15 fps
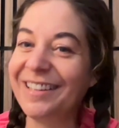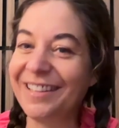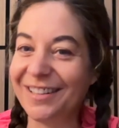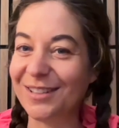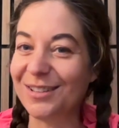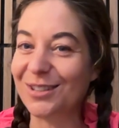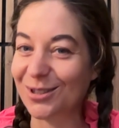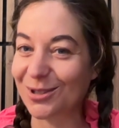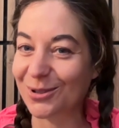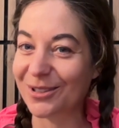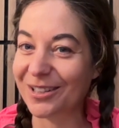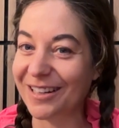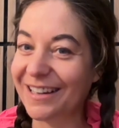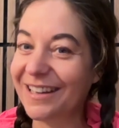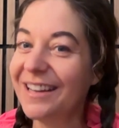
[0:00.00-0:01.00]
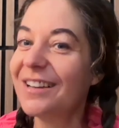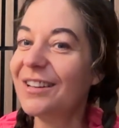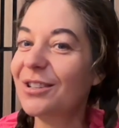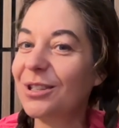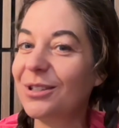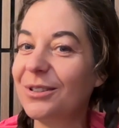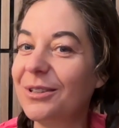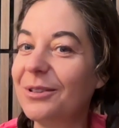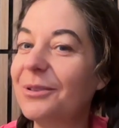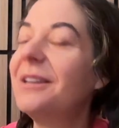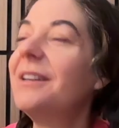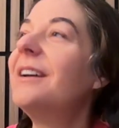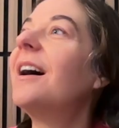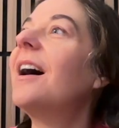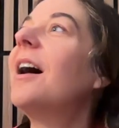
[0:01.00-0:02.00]
the story to you.
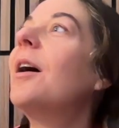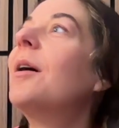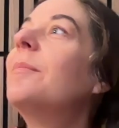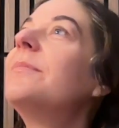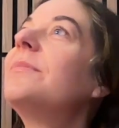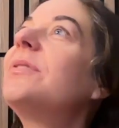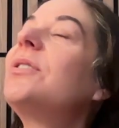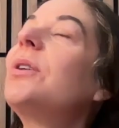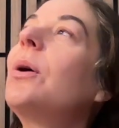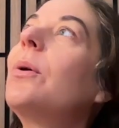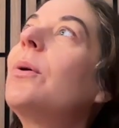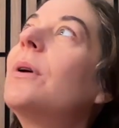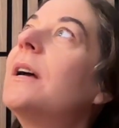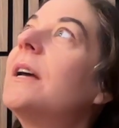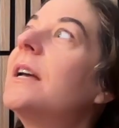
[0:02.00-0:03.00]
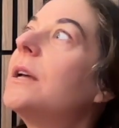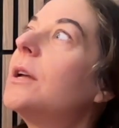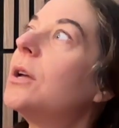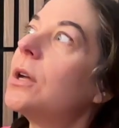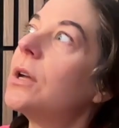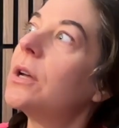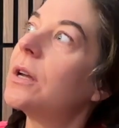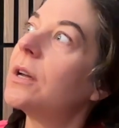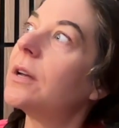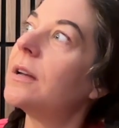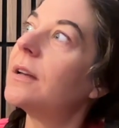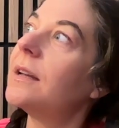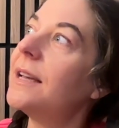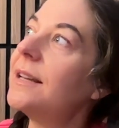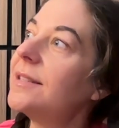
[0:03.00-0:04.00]
So
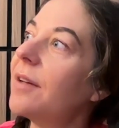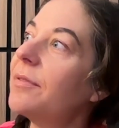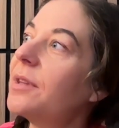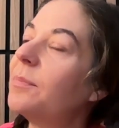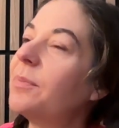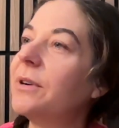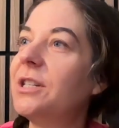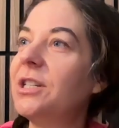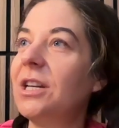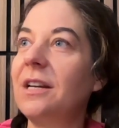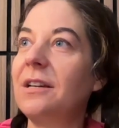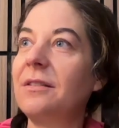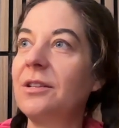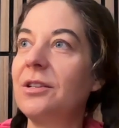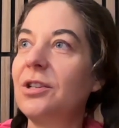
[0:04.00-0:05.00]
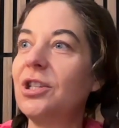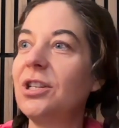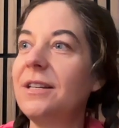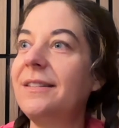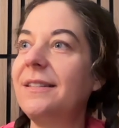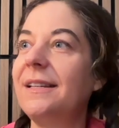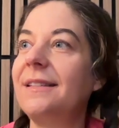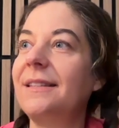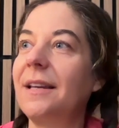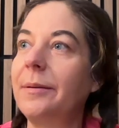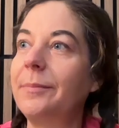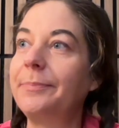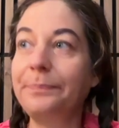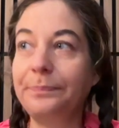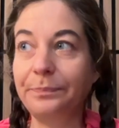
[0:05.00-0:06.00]
he's out there preaching. She sees
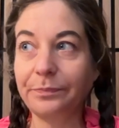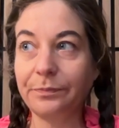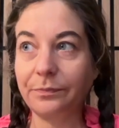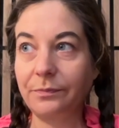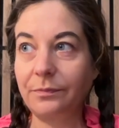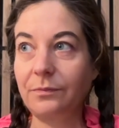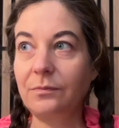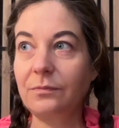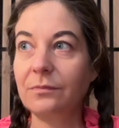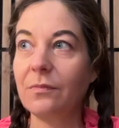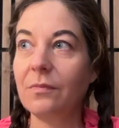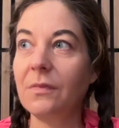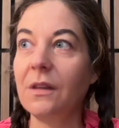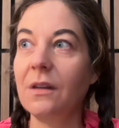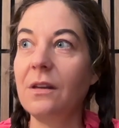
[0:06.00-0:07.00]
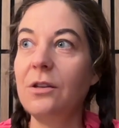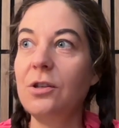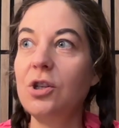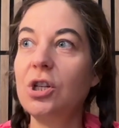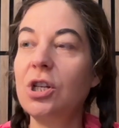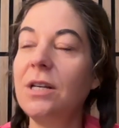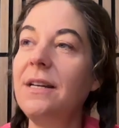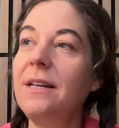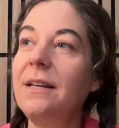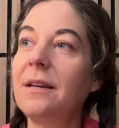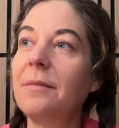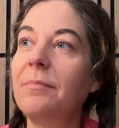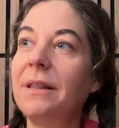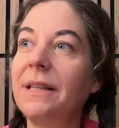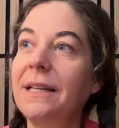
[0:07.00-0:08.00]
him. She
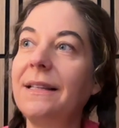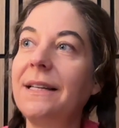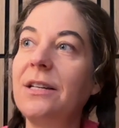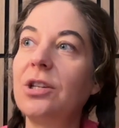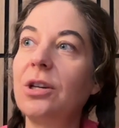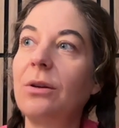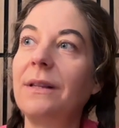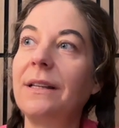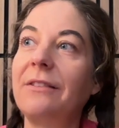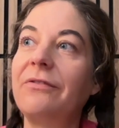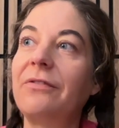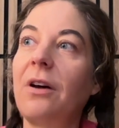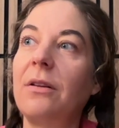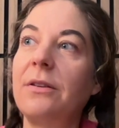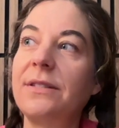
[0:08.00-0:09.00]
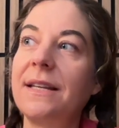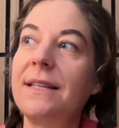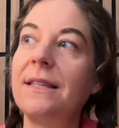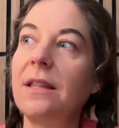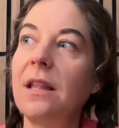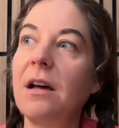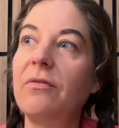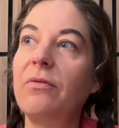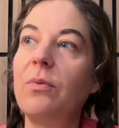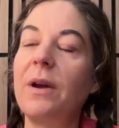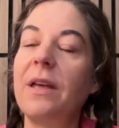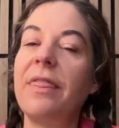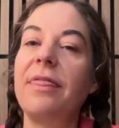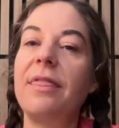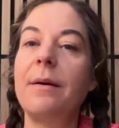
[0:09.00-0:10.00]
completely and totally falls in love
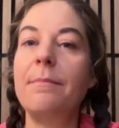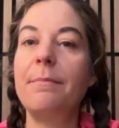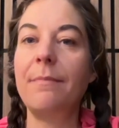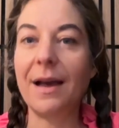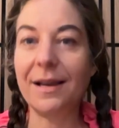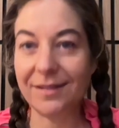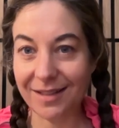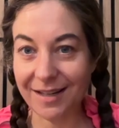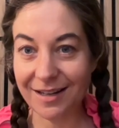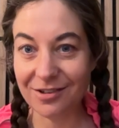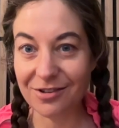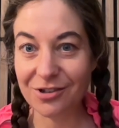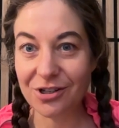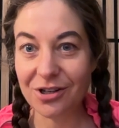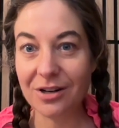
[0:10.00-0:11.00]
with the message.